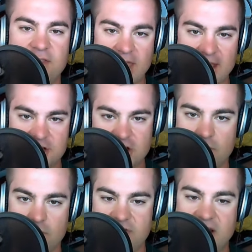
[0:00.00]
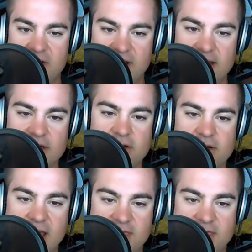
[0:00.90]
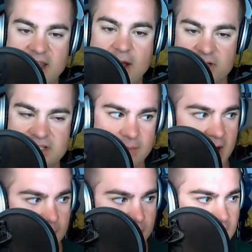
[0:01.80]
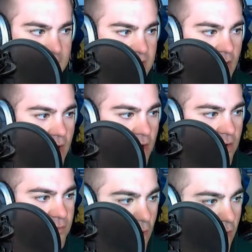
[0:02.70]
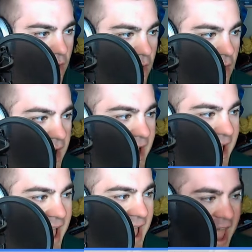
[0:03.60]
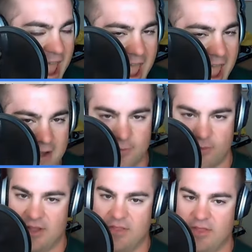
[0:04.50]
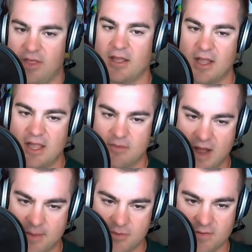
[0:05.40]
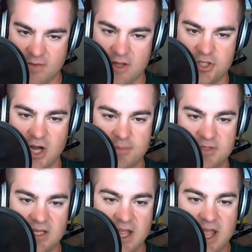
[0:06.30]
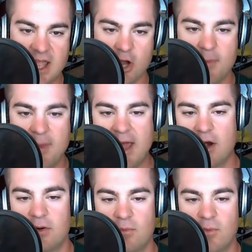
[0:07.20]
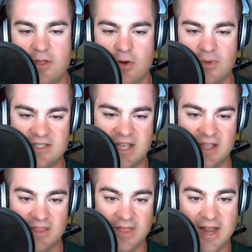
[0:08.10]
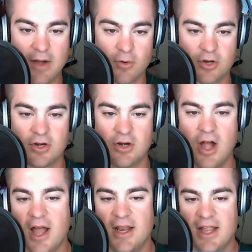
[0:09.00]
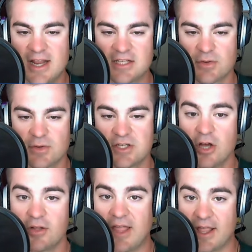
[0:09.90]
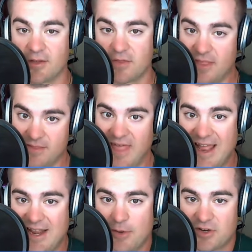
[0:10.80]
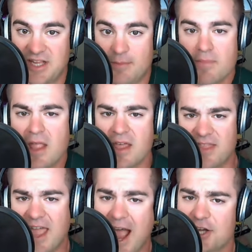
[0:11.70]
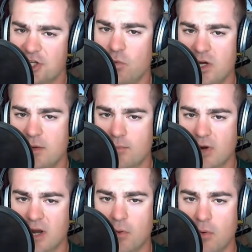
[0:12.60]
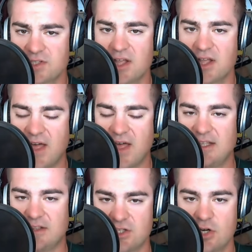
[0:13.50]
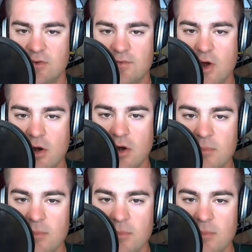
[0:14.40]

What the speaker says: shit rolls downhill, and the network team got blamed for everything in my previous shops. Yeah. No matter whether it was the network or not. And as a result, like, that network team, they actually wouldn't bring ports online in the server farm